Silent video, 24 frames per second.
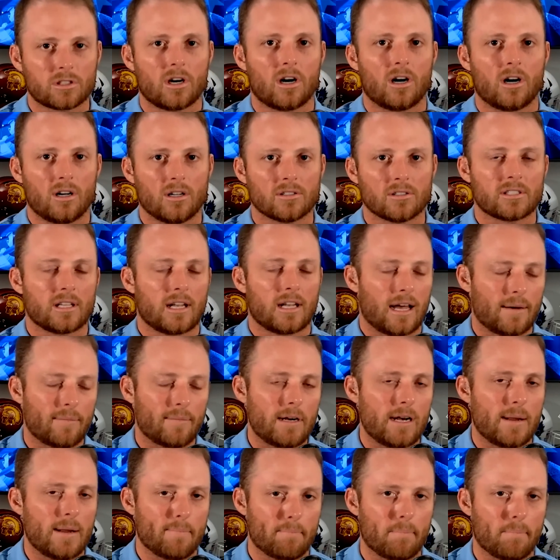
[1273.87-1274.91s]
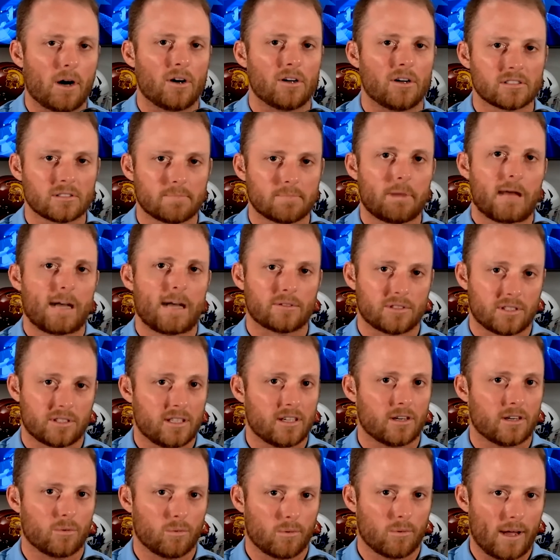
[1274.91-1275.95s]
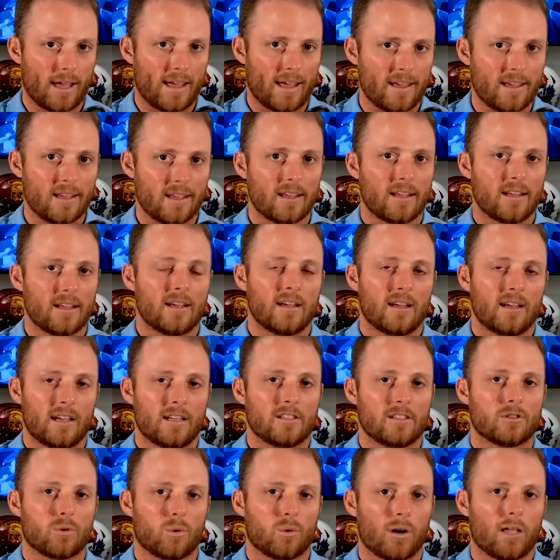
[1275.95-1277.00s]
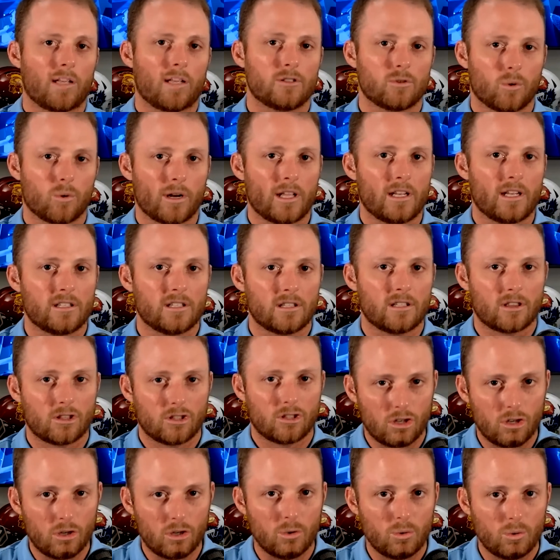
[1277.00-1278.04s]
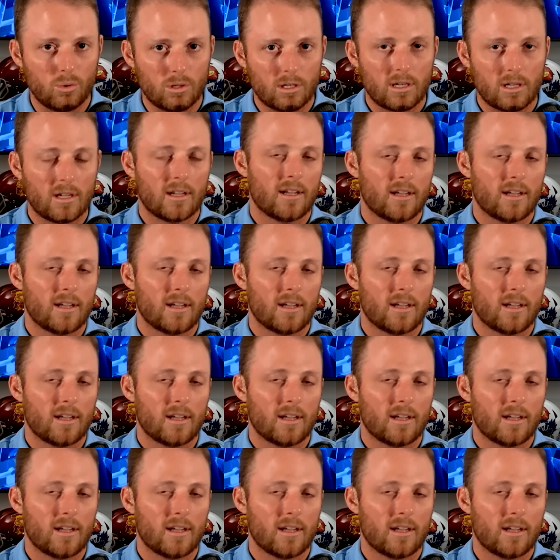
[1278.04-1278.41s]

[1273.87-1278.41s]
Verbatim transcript: calls and how many balls bounced their way in twenty twenty-two.